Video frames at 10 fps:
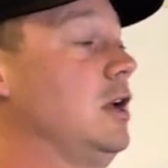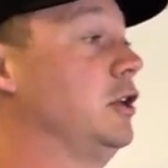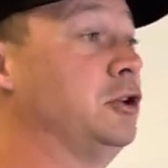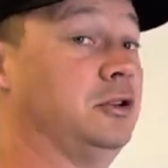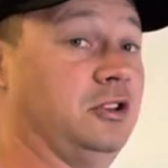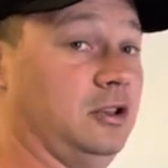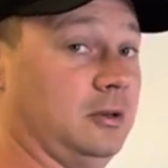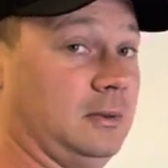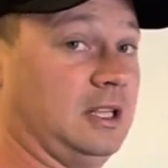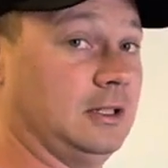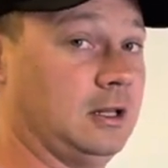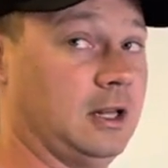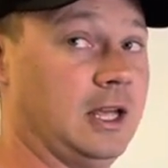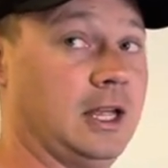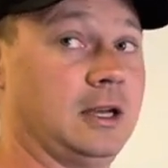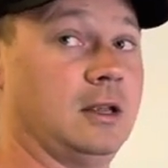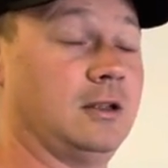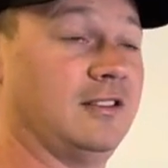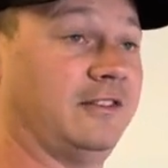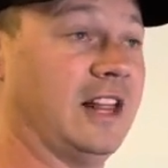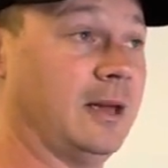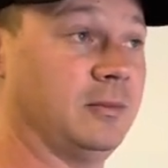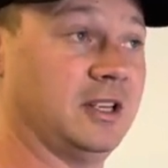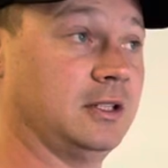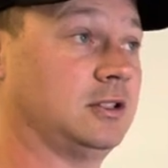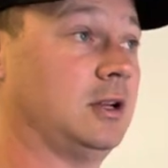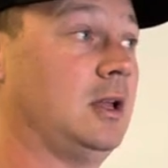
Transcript: You can do an incline, flat bench.